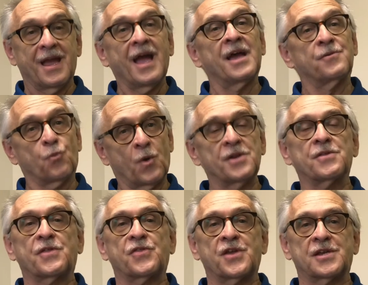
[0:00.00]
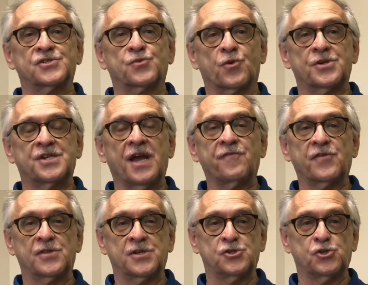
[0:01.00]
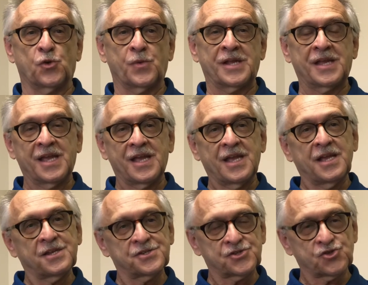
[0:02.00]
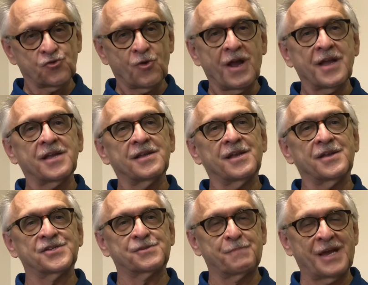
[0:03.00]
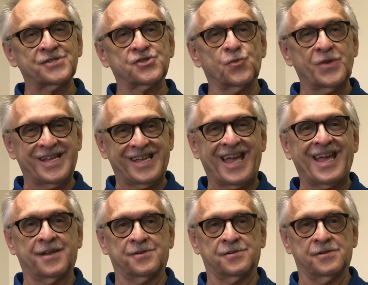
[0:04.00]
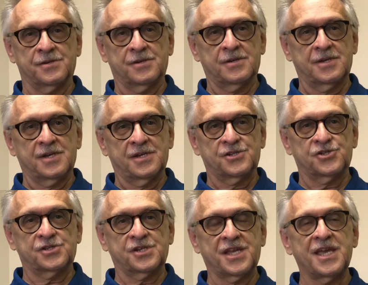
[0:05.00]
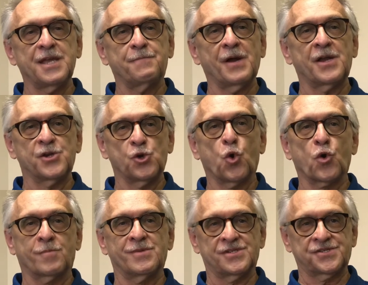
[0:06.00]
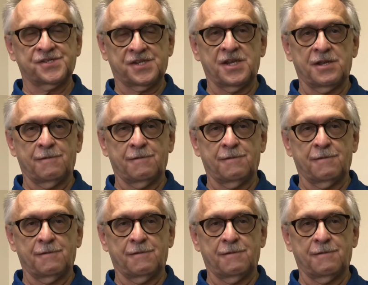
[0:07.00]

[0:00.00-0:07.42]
And one of the things we're definitely doing is trying as best we can to keep a normalcy.